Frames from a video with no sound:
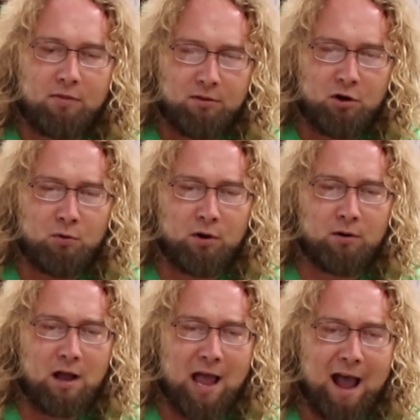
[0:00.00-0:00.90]
who
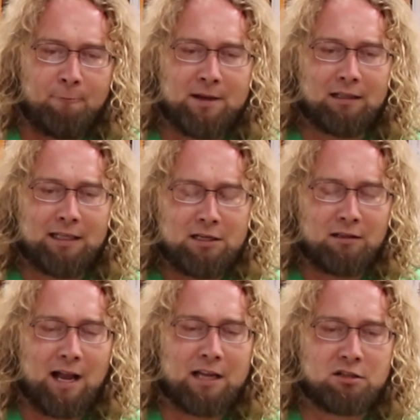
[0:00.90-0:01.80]
would have been
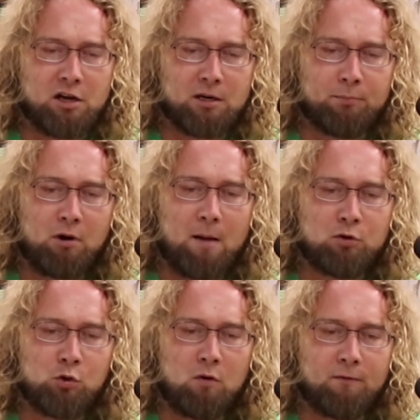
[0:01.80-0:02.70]
legalized under Prop
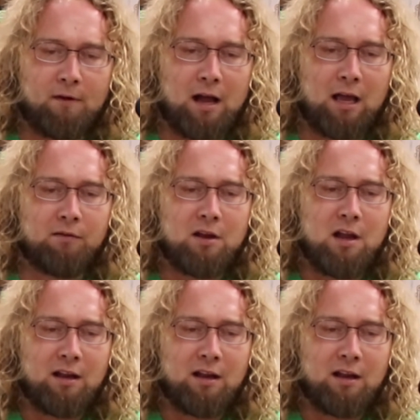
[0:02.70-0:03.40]
205